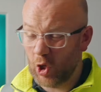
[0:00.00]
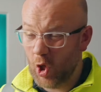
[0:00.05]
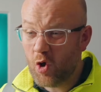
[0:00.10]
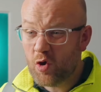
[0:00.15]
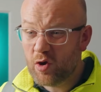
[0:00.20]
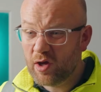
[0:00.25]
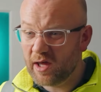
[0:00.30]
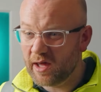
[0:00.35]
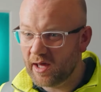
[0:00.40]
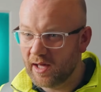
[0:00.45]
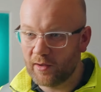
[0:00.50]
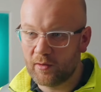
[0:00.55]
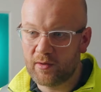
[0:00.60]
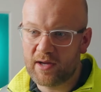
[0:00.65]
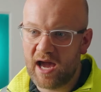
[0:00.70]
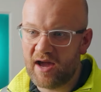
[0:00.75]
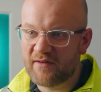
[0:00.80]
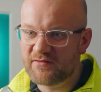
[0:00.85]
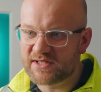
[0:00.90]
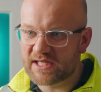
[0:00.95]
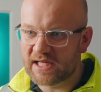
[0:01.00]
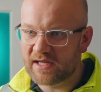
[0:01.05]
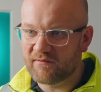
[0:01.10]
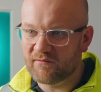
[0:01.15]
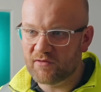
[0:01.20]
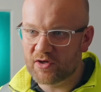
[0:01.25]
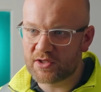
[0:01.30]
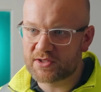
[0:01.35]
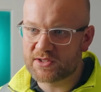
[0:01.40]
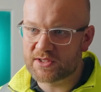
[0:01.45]
longer. Look, I've seen
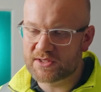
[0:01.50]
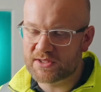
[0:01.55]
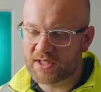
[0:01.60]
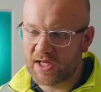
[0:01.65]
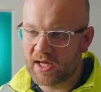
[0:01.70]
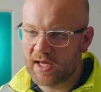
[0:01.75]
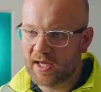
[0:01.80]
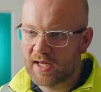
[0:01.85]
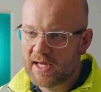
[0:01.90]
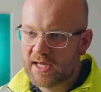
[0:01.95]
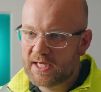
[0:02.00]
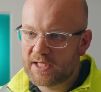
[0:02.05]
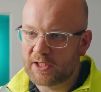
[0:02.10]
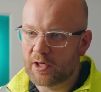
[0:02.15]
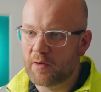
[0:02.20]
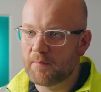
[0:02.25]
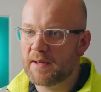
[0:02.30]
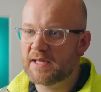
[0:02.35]
inverters that are,